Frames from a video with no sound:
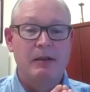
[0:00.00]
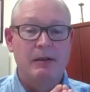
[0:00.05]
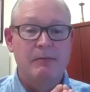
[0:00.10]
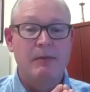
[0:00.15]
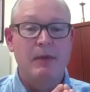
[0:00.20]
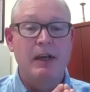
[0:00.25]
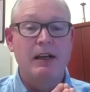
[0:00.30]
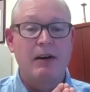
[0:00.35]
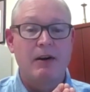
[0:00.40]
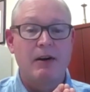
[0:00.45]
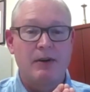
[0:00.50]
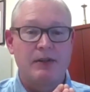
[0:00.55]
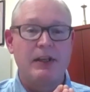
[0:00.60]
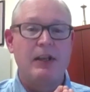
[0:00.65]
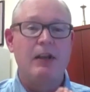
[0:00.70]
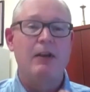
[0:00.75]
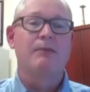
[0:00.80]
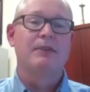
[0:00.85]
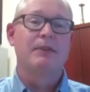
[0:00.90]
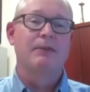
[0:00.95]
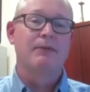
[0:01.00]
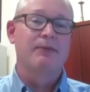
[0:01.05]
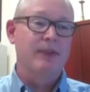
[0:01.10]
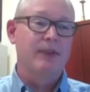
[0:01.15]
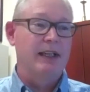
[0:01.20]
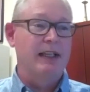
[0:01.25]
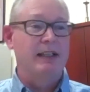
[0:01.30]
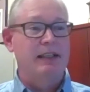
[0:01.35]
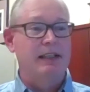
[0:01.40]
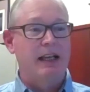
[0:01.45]
made ourselves to
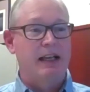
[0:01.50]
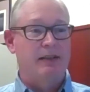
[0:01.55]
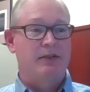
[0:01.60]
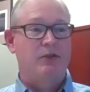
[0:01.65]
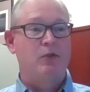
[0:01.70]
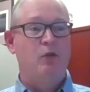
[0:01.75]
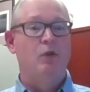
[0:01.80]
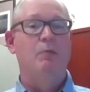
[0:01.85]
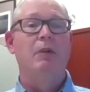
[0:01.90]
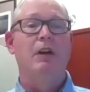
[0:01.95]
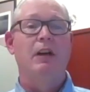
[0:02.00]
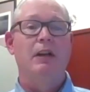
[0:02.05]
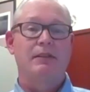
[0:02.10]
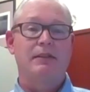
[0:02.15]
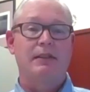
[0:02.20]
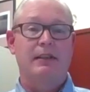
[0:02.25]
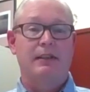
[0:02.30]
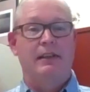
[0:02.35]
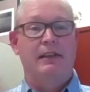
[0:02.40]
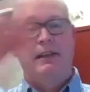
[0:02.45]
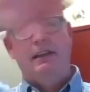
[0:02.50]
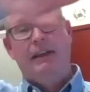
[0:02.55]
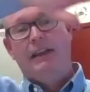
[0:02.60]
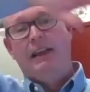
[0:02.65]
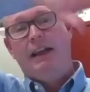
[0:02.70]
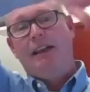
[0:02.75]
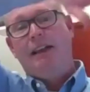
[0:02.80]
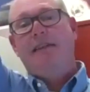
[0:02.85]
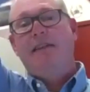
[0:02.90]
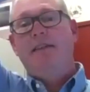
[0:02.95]
fit in that school bus that
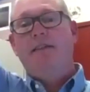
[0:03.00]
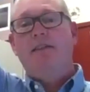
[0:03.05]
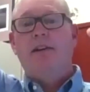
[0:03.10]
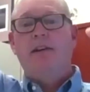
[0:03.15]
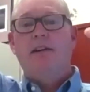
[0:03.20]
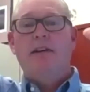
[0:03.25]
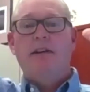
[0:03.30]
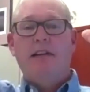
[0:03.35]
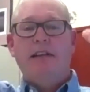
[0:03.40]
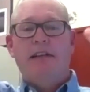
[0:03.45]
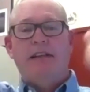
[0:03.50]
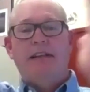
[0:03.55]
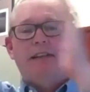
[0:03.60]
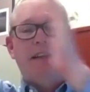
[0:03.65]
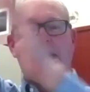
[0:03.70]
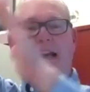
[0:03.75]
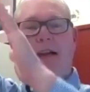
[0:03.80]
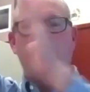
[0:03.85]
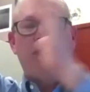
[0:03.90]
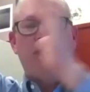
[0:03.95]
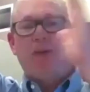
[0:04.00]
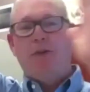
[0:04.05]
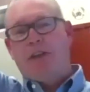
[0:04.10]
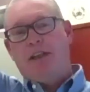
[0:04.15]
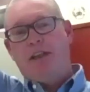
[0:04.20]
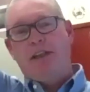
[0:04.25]
has the turn at the top so it